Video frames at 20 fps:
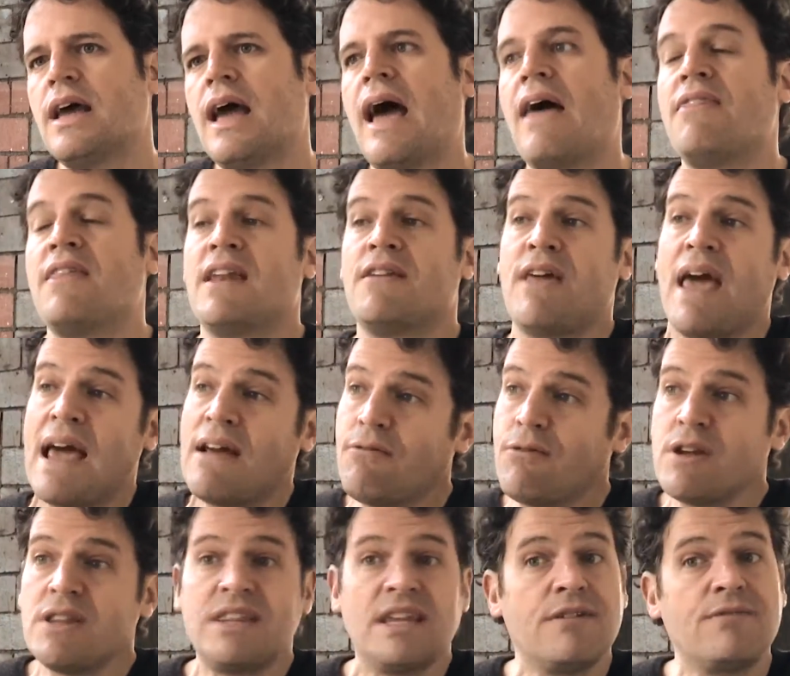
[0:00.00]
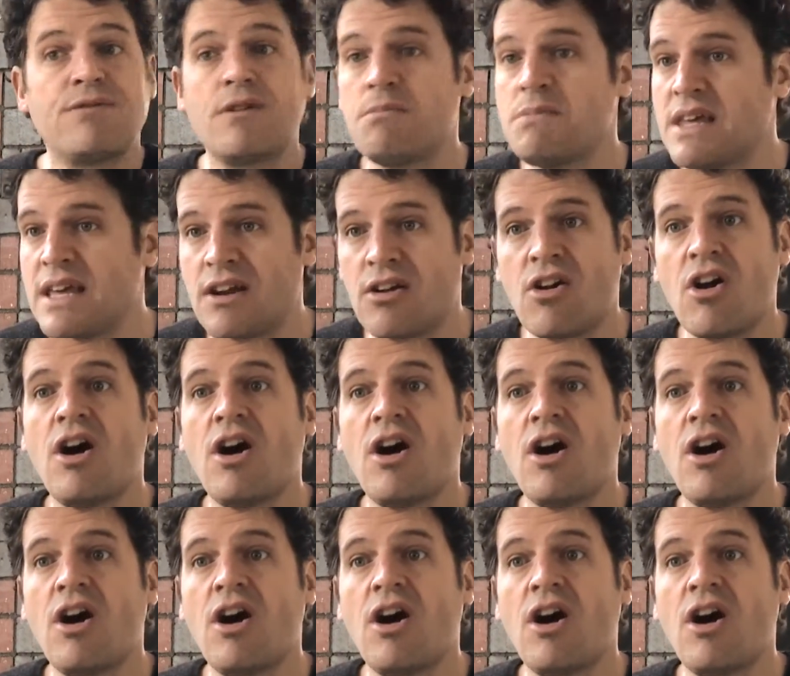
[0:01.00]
And then everything from there